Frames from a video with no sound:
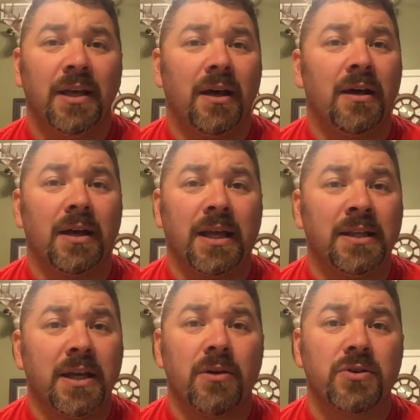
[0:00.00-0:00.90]

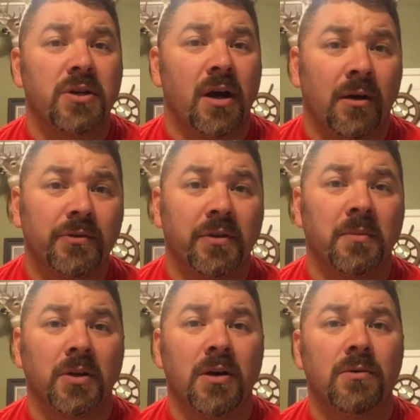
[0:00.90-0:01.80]
in the ocean all
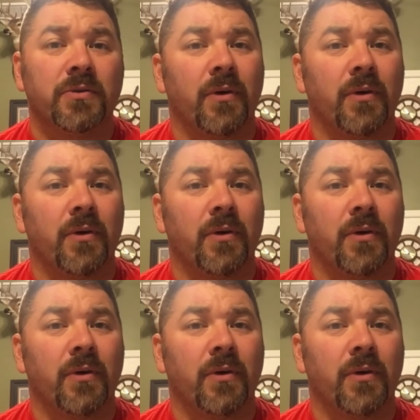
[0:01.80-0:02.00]
summer long.